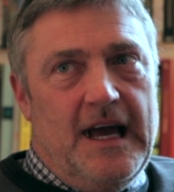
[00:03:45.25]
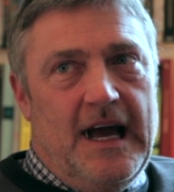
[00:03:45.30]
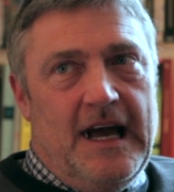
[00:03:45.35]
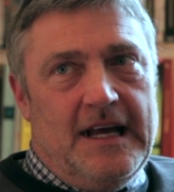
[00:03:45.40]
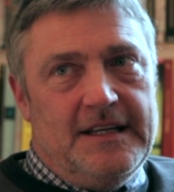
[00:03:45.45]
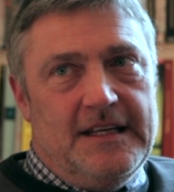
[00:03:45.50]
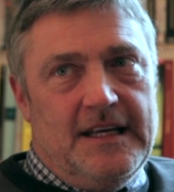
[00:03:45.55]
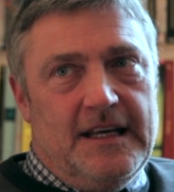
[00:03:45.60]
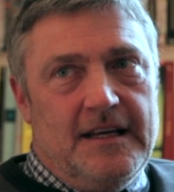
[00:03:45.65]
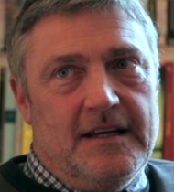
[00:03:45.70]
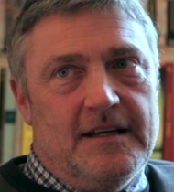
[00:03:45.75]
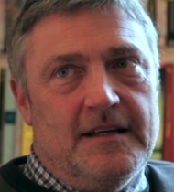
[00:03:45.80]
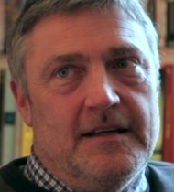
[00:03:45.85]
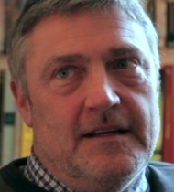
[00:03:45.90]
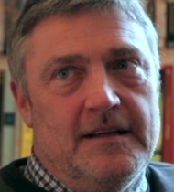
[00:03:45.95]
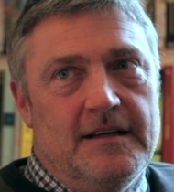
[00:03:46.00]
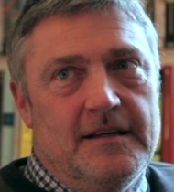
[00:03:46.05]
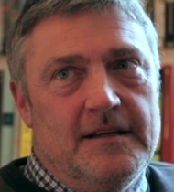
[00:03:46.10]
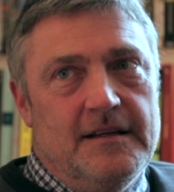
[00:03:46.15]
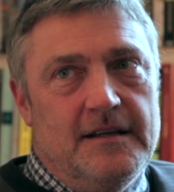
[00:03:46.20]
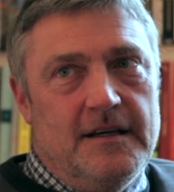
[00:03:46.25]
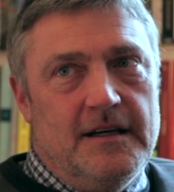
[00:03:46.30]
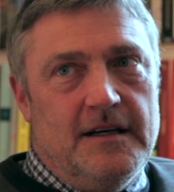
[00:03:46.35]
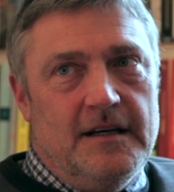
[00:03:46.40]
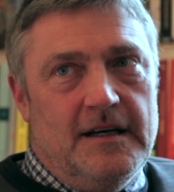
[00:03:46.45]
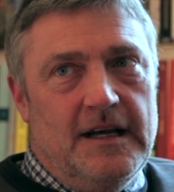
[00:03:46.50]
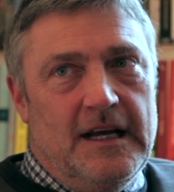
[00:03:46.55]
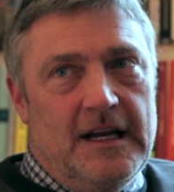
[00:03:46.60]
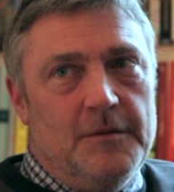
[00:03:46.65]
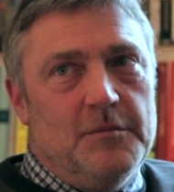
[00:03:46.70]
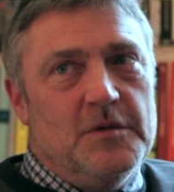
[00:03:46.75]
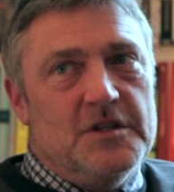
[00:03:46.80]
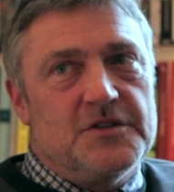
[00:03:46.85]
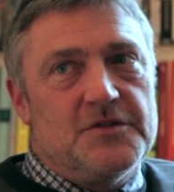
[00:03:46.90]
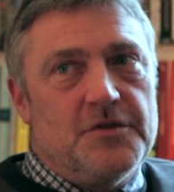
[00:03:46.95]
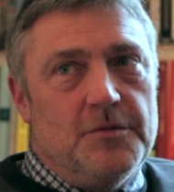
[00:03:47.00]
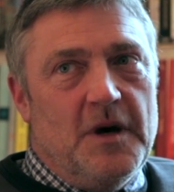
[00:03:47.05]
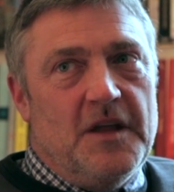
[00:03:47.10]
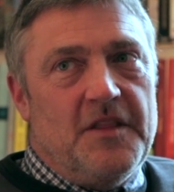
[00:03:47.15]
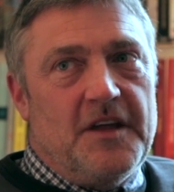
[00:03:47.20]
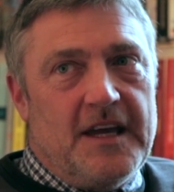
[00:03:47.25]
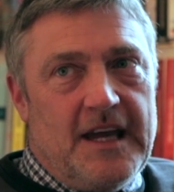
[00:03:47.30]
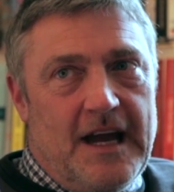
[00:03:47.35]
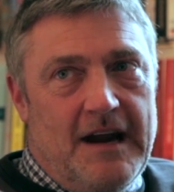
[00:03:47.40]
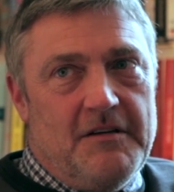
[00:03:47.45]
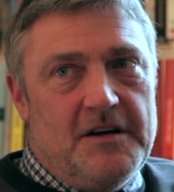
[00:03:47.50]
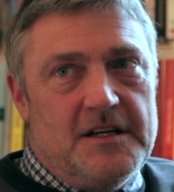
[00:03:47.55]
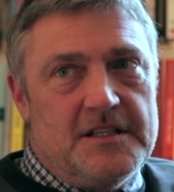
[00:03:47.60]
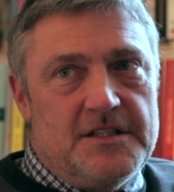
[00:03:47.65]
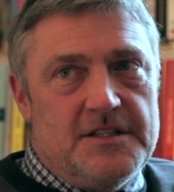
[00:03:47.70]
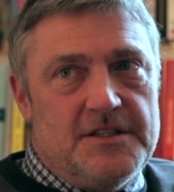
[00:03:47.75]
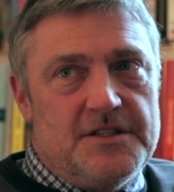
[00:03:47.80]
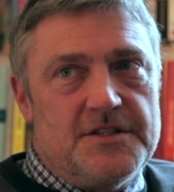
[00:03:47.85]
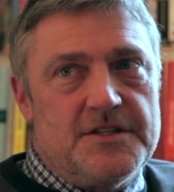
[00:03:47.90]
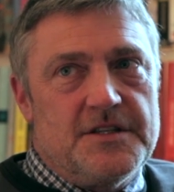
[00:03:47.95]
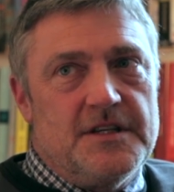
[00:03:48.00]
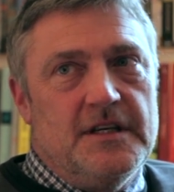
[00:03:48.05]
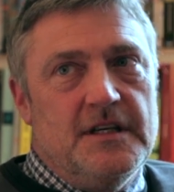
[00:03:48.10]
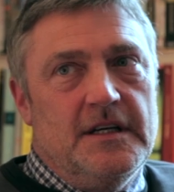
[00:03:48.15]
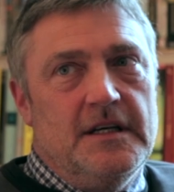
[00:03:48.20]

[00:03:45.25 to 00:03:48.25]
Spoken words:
adding elements from other characters.